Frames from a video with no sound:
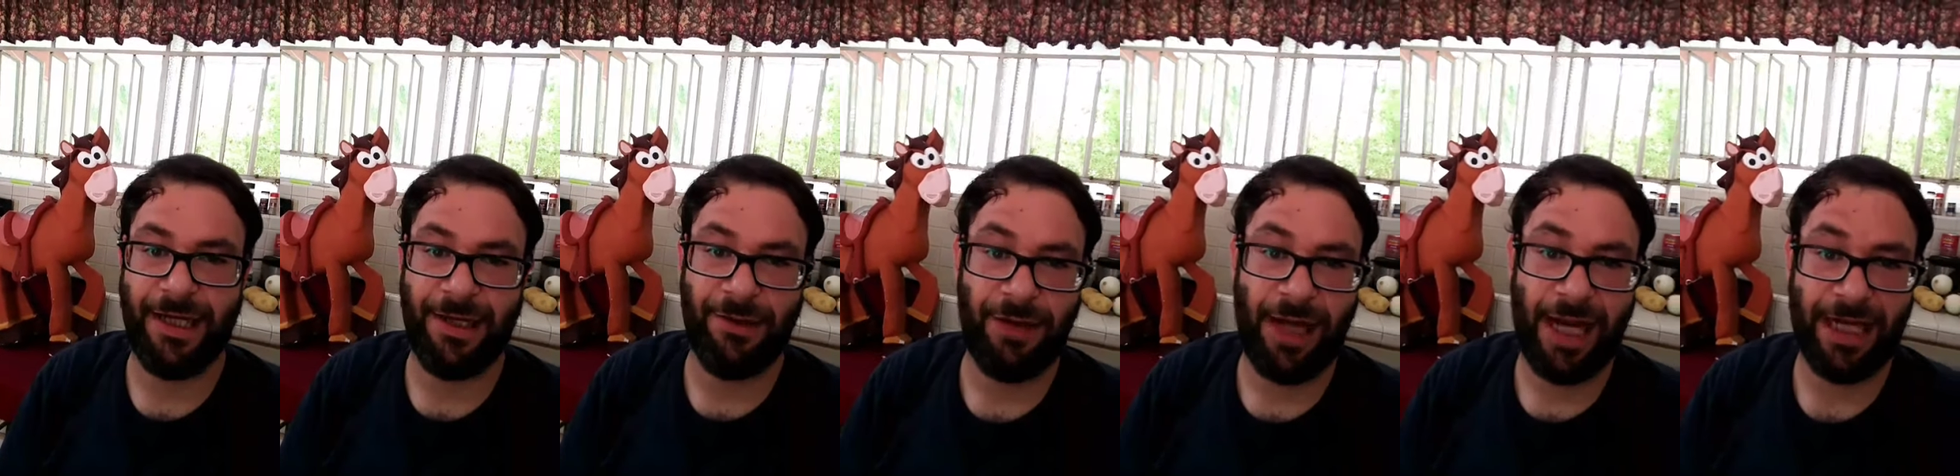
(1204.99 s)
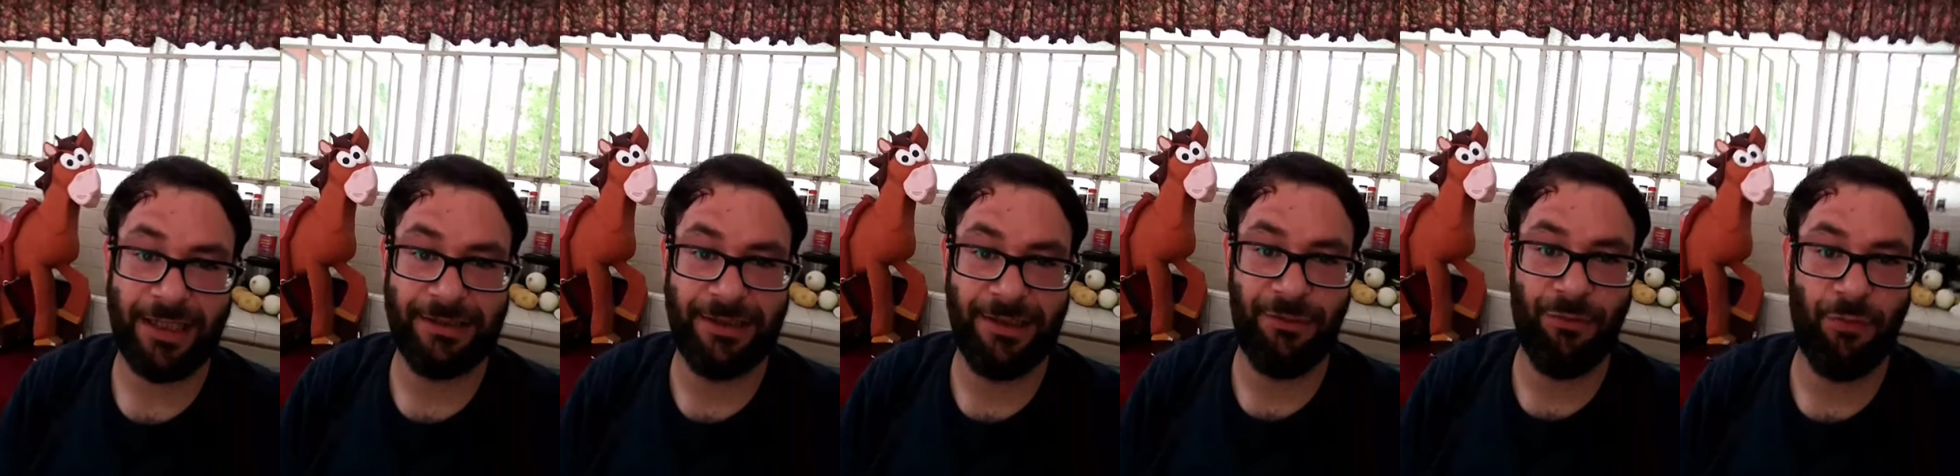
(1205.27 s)
I
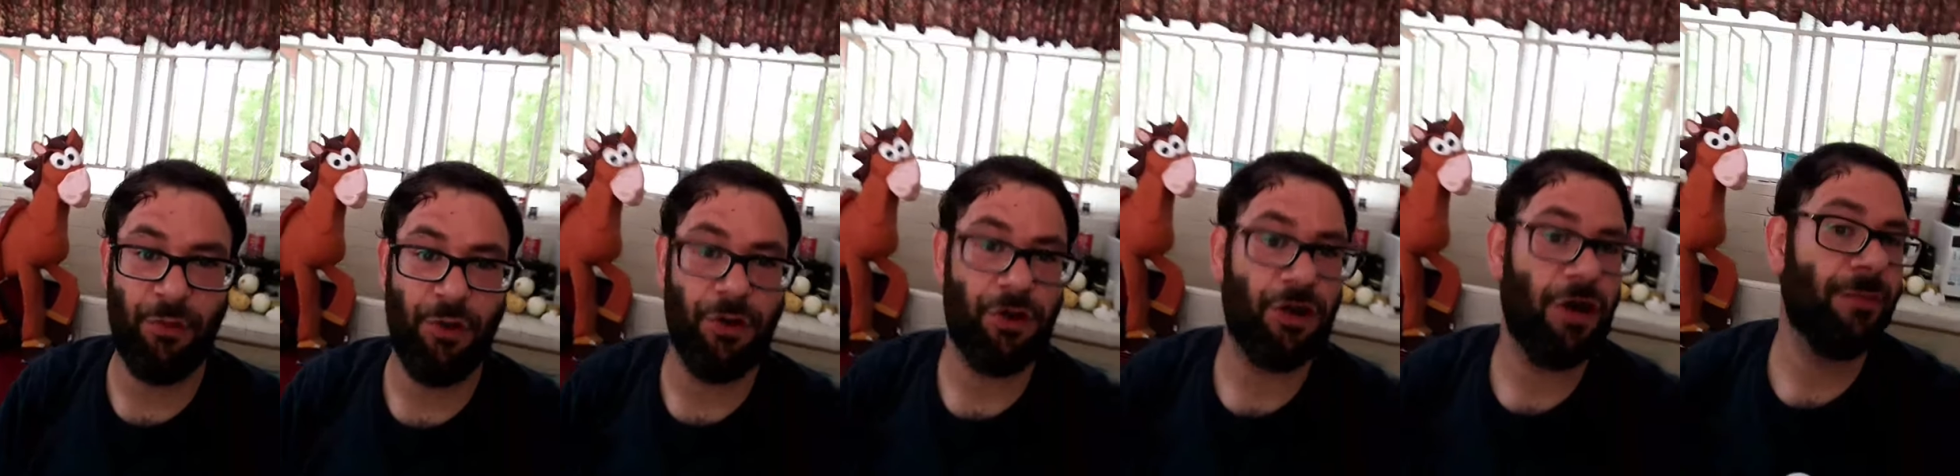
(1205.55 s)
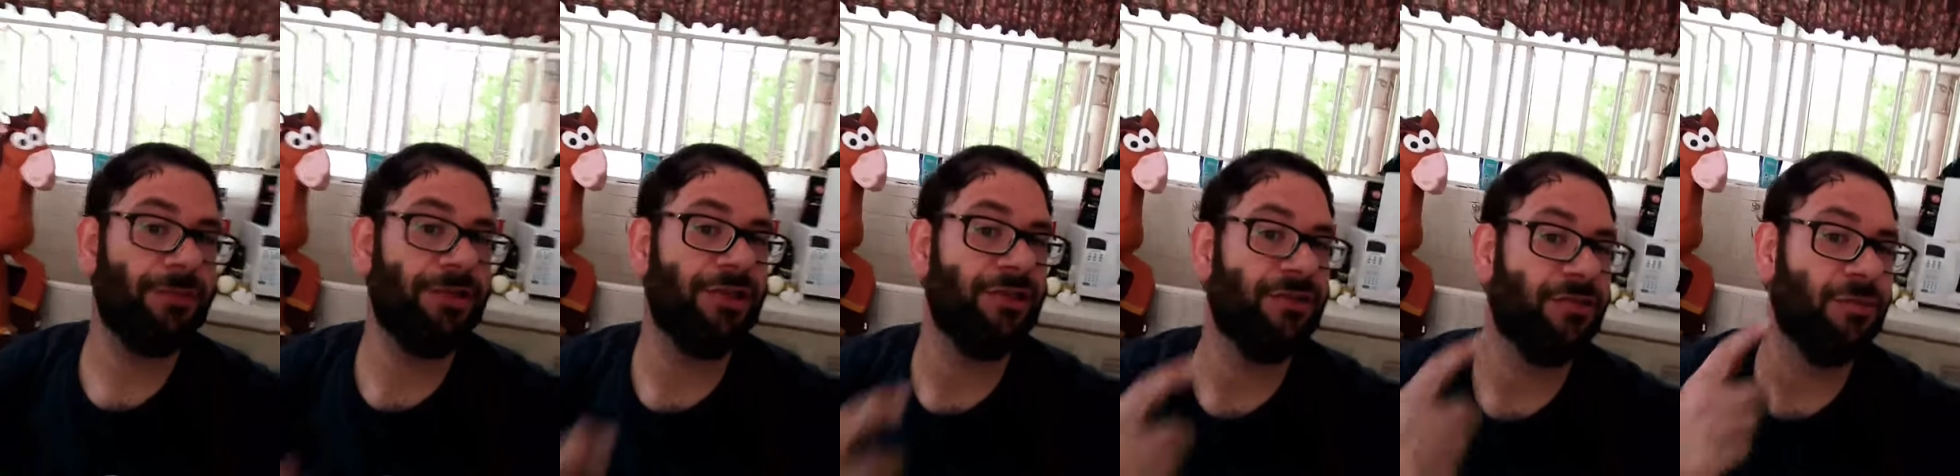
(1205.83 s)
actually woke
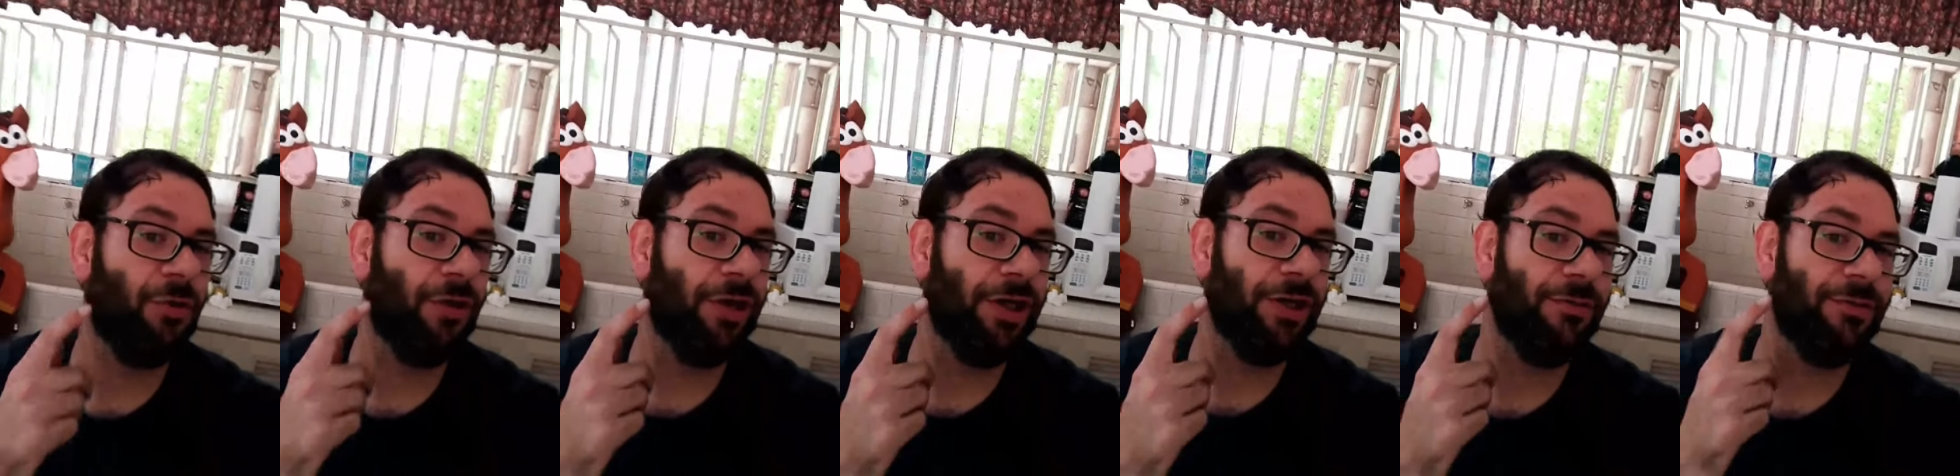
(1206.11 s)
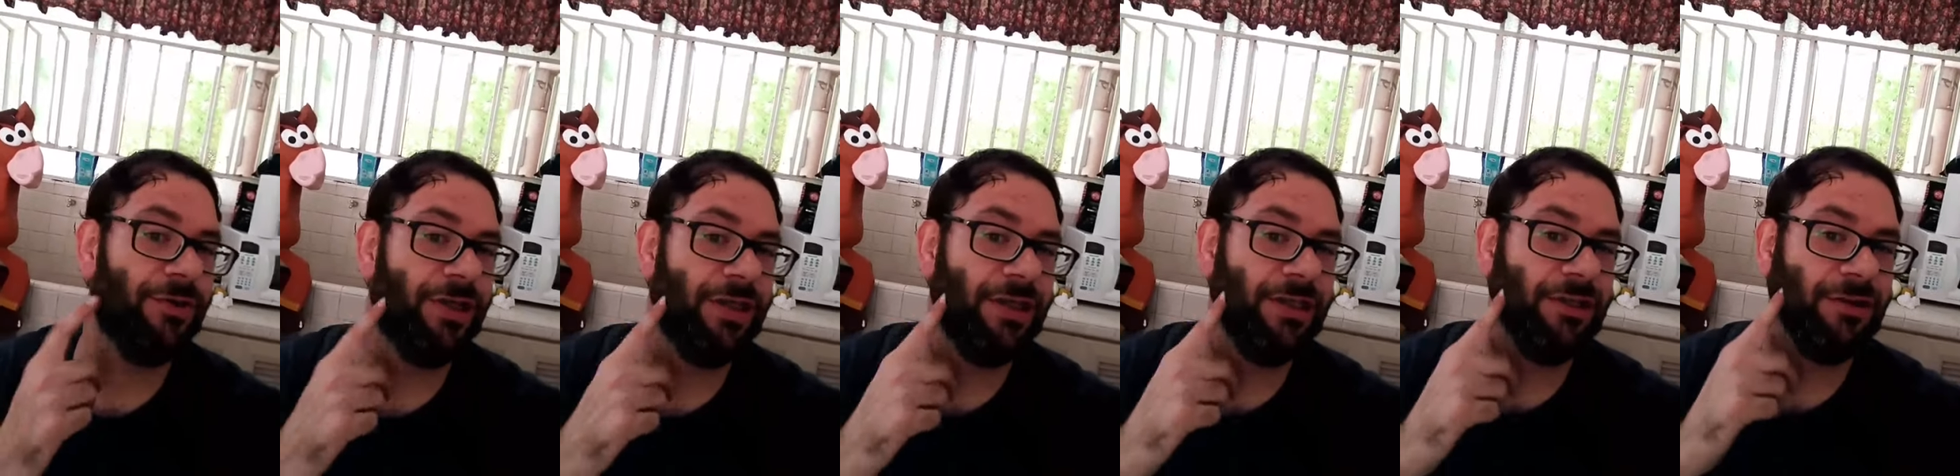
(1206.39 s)
up this morning
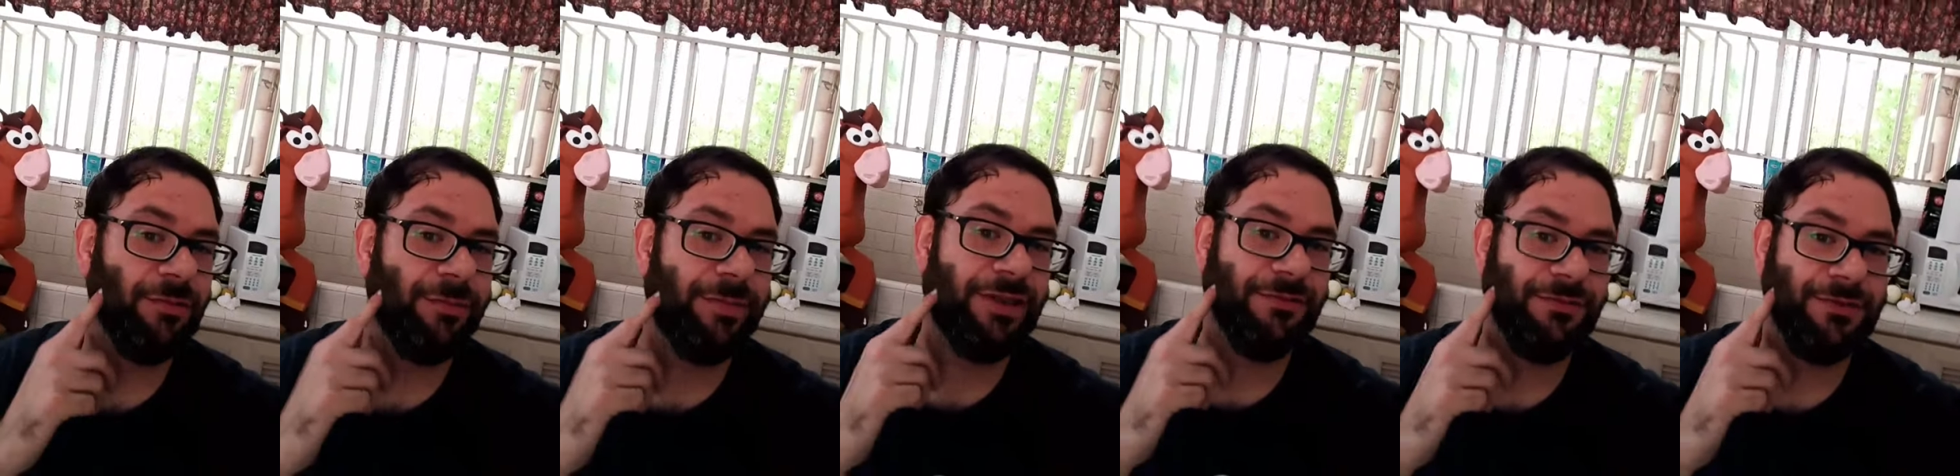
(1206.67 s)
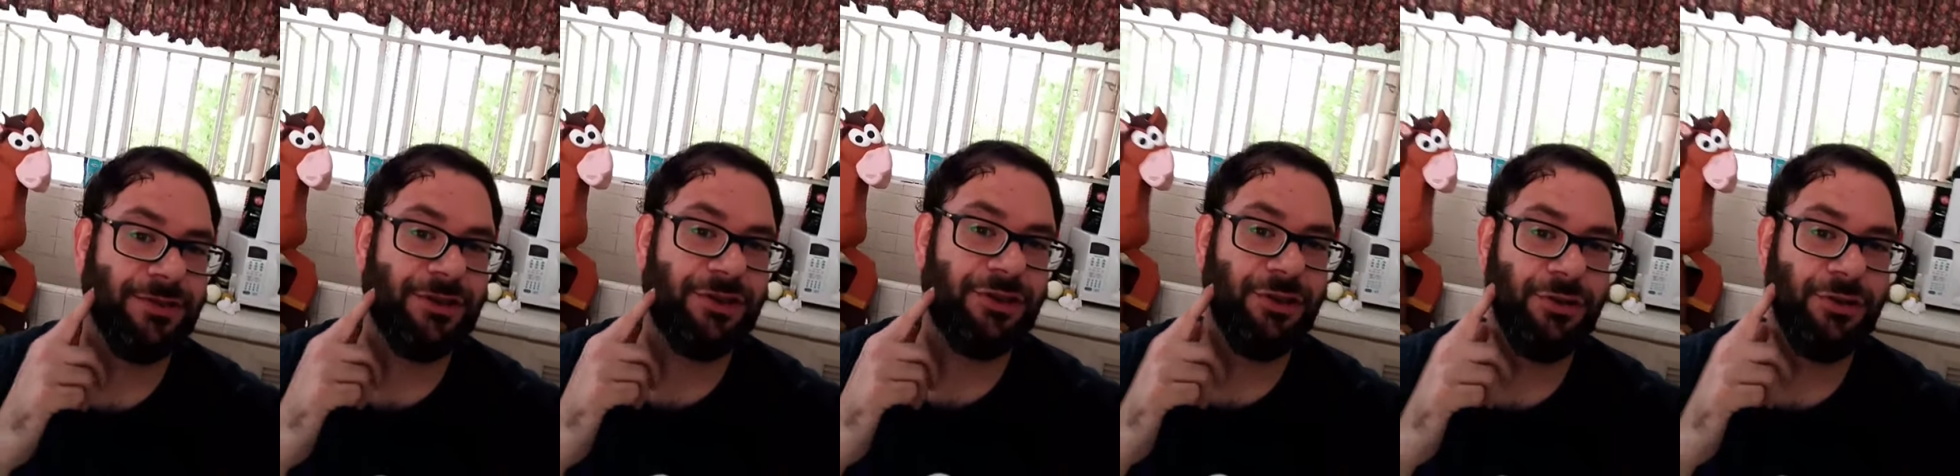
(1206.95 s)
with a little bit of a